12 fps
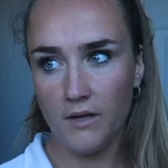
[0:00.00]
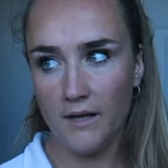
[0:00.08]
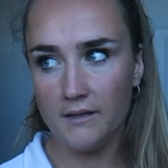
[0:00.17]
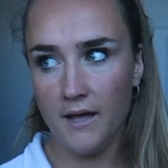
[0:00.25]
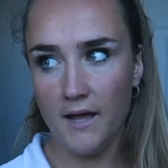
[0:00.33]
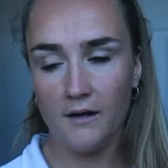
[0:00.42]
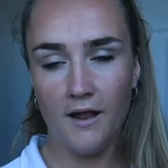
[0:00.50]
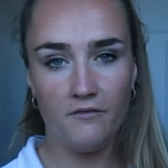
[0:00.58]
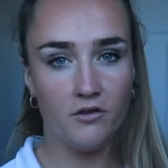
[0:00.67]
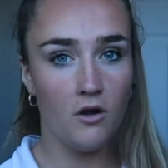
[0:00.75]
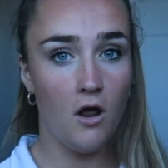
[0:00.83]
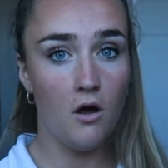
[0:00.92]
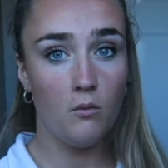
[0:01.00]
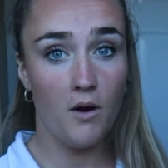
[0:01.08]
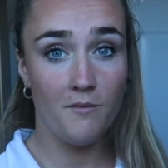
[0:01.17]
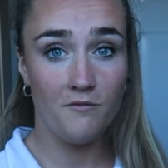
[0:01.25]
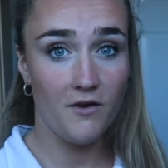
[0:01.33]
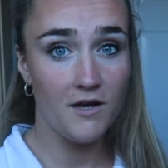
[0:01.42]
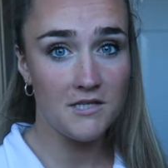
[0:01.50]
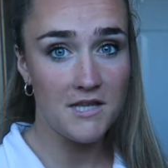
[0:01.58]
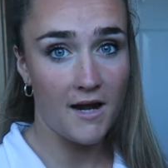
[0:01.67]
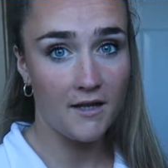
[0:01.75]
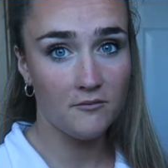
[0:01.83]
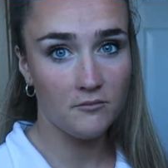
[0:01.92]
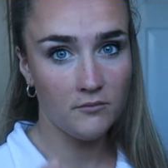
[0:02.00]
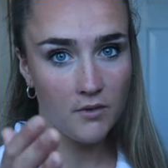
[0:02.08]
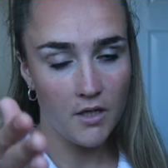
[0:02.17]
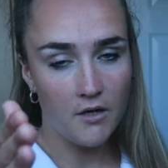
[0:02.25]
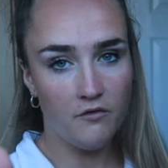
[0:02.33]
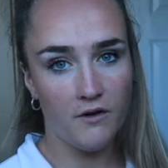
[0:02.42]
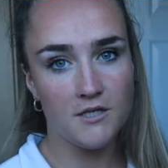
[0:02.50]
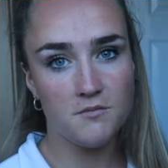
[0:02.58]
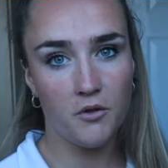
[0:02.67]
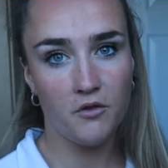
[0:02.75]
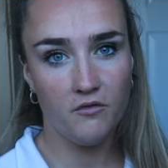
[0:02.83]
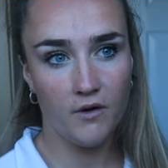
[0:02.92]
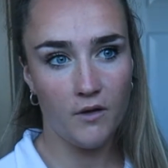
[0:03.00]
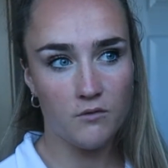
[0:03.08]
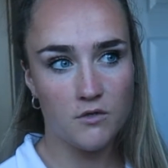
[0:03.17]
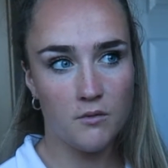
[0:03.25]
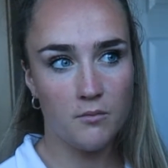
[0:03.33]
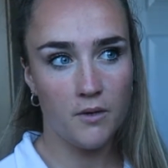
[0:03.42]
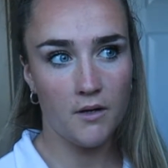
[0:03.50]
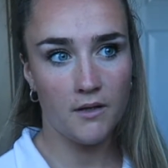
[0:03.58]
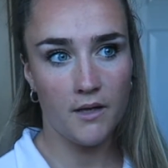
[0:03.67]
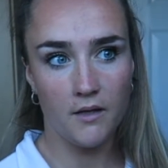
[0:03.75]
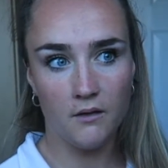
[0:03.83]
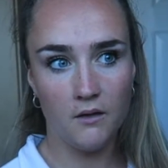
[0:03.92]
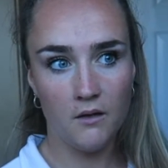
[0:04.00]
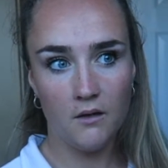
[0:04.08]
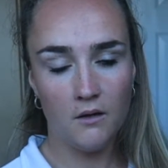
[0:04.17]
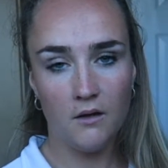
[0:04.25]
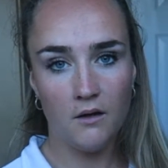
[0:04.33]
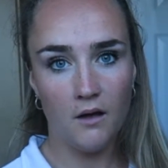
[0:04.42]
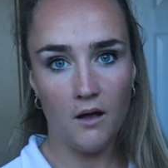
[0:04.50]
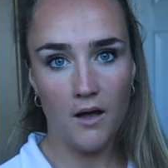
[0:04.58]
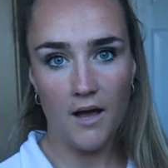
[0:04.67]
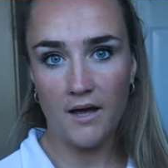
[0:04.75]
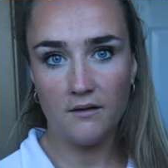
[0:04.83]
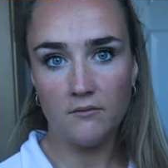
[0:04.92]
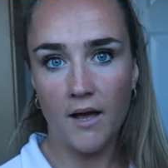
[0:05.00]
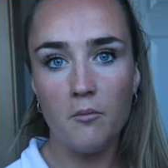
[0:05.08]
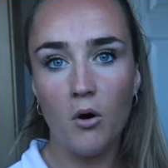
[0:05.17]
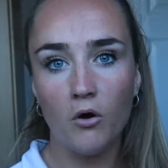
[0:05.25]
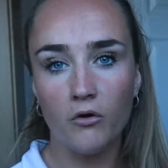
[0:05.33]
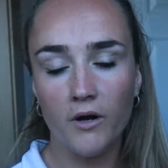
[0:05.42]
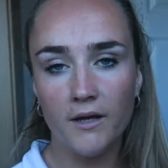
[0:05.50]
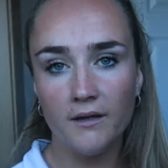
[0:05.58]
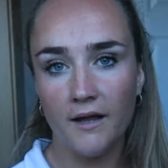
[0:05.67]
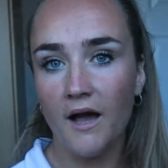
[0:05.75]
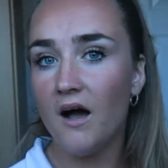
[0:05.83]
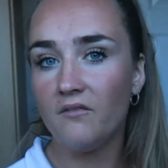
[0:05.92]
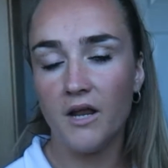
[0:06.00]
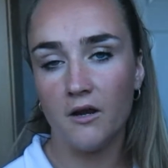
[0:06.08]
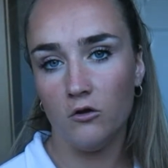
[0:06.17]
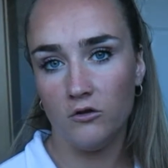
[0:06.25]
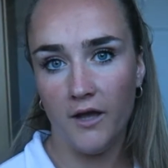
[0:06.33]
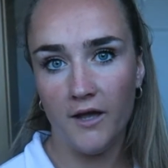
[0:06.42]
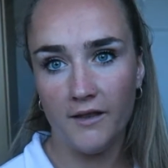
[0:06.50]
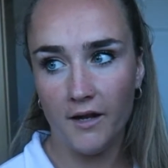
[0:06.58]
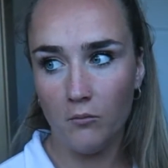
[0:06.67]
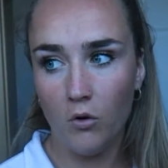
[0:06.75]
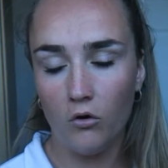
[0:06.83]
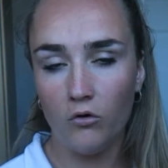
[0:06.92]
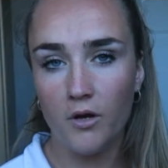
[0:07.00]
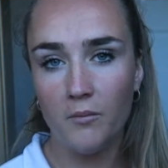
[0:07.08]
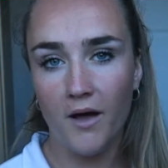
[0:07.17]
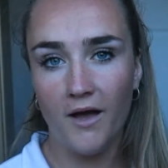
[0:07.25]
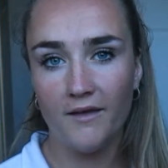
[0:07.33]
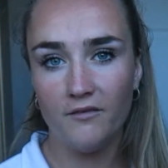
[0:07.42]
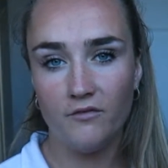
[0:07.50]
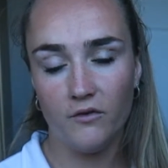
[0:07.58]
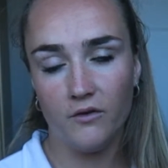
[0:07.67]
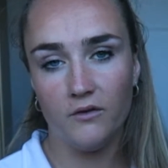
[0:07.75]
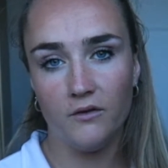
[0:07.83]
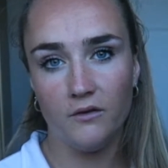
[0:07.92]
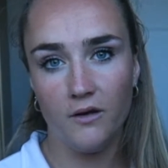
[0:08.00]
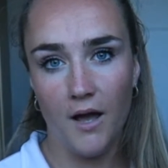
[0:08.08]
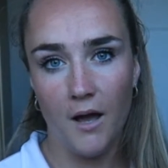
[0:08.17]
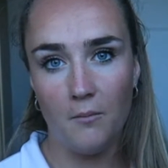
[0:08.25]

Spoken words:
like 10, 11 o'clock where I'm finished editing, finished putting the videos up, and then I'm hungry, like haven't ate all day, and then I'm hungry by fucking